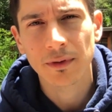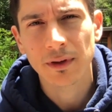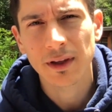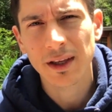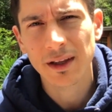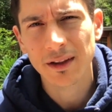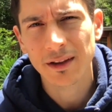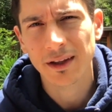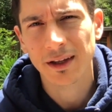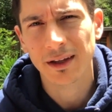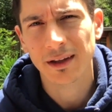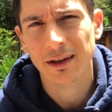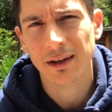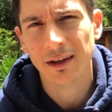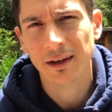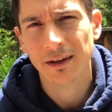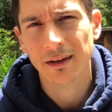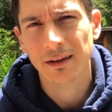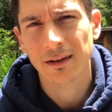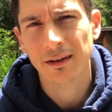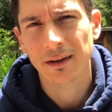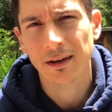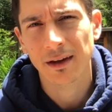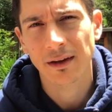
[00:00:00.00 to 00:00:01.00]
healing
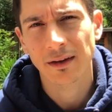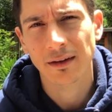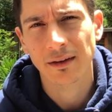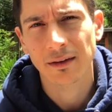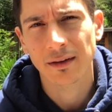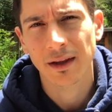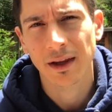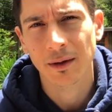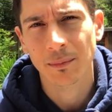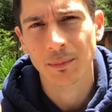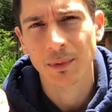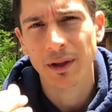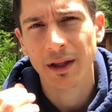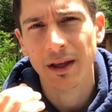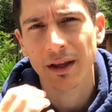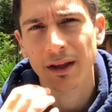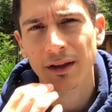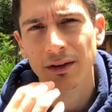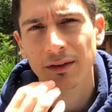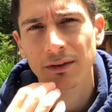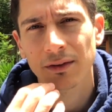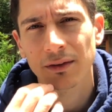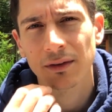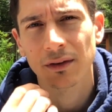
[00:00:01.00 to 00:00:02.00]
can take
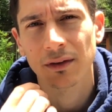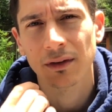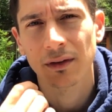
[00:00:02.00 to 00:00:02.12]
place.